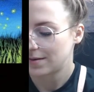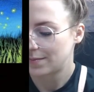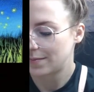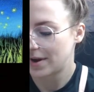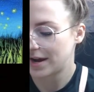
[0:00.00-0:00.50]

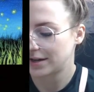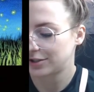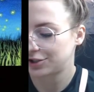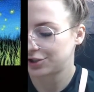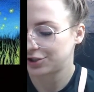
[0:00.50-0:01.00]

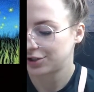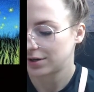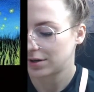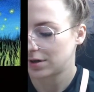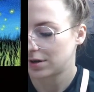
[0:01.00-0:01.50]
much.
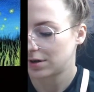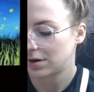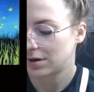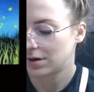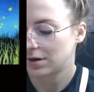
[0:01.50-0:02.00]

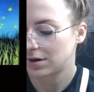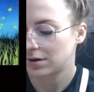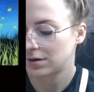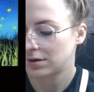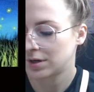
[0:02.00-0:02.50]

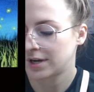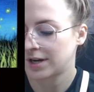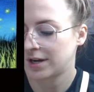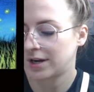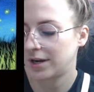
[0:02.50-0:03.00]

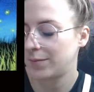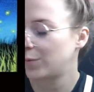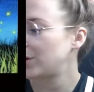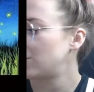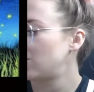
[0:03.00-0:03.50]
Um,
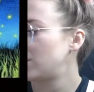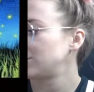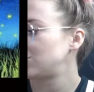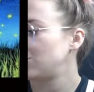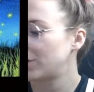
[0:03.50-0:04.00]
we don't
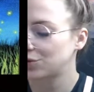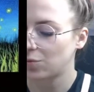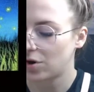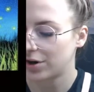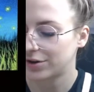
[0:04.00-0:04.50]
want too much
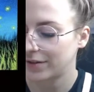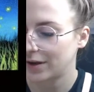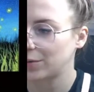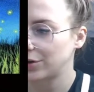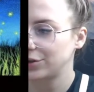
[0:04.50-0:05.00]
water
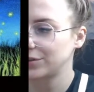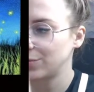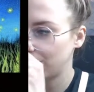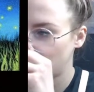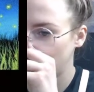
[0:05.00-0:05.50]
like we were using
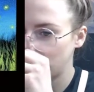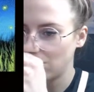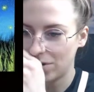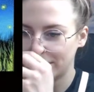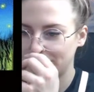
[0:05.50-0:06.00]
before. We don't
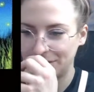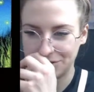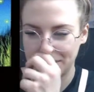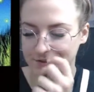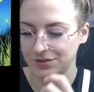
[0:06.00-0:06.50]
want it to be
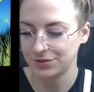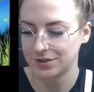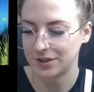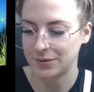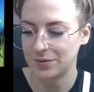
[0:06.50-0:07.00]

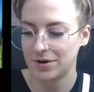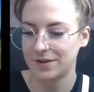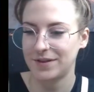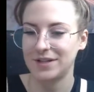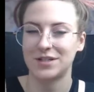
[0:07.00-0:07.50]
translucent. We want
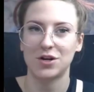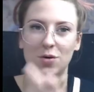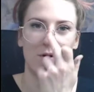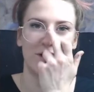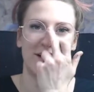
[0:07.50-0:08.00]
these to
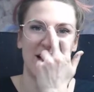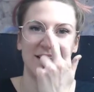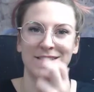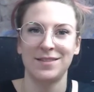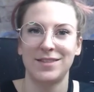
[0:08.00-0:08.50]
go on
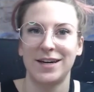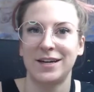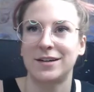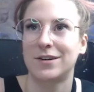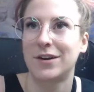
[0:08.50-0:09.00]
nice and
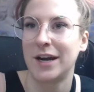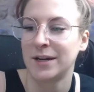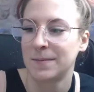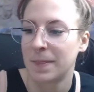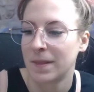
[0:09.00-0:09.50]
thick,
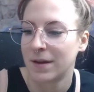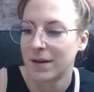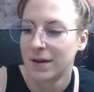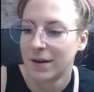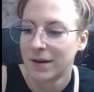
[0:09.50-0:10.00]
okay?
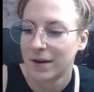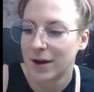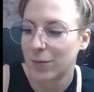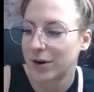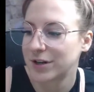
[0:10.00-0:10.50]

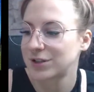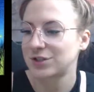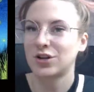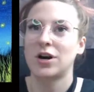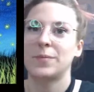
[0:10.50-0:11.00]
And we're going to
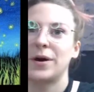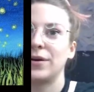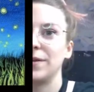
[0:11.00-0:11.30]
start about